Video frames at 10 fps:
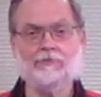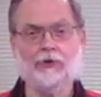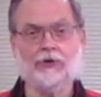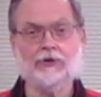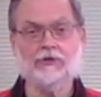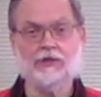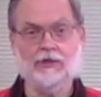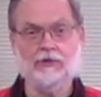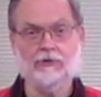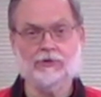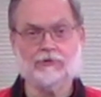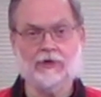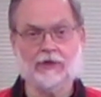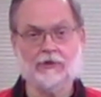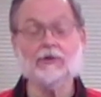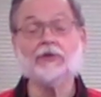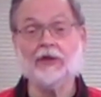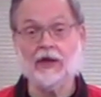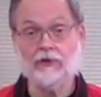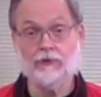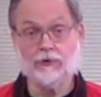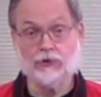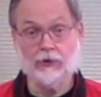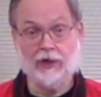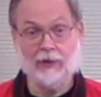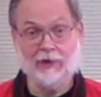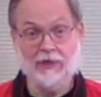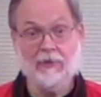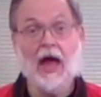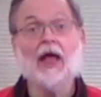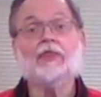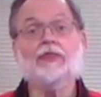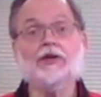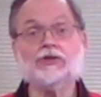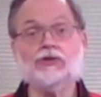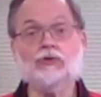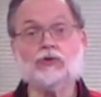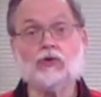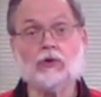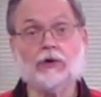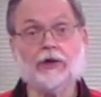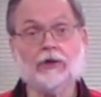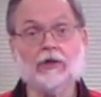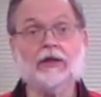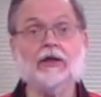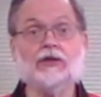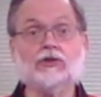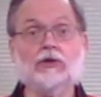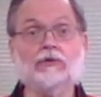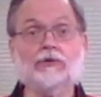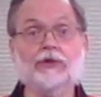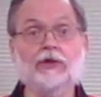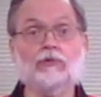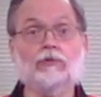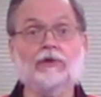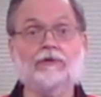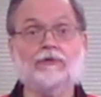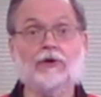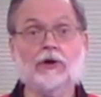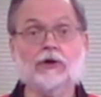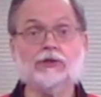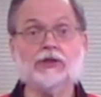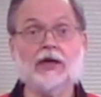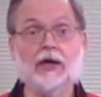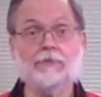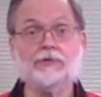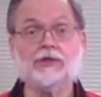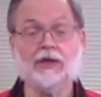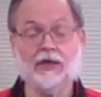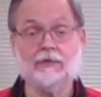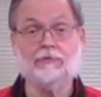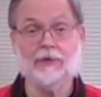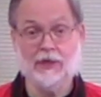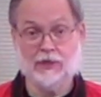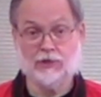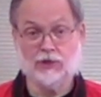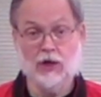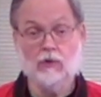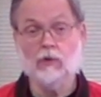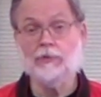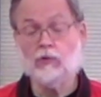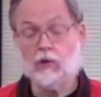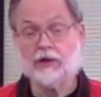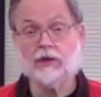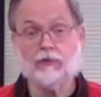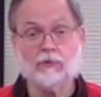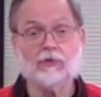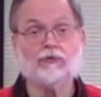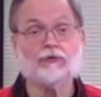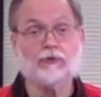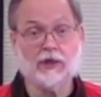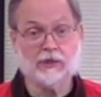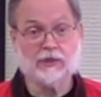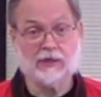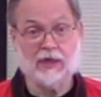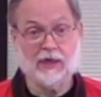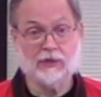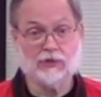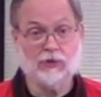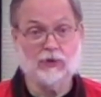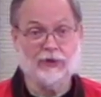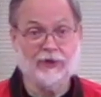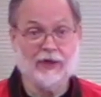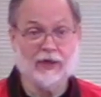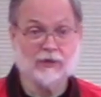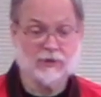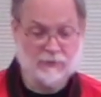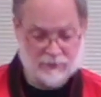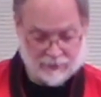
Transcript: Booker, Senior Instructor. Thank you for joining me. This tutorial is over the reverse upset punch. We'll be working from a front stance on this.